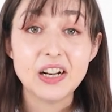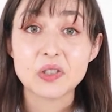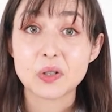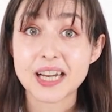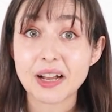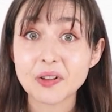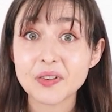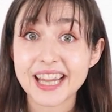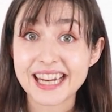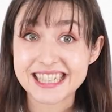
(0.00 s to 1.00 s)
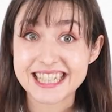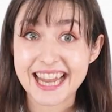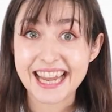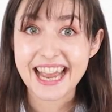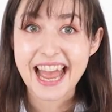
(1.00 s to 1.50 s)
So download Cake
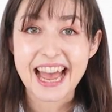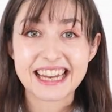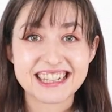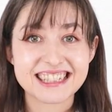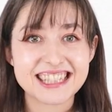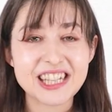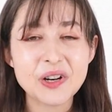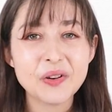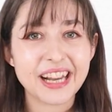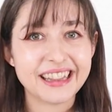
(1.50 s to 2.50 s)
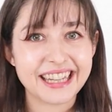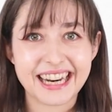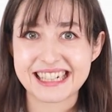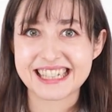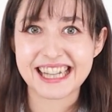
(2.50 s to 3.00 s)
today, and I'll see you in the
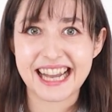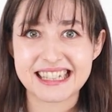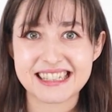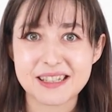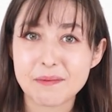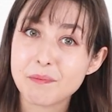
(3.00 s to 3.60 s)
next class.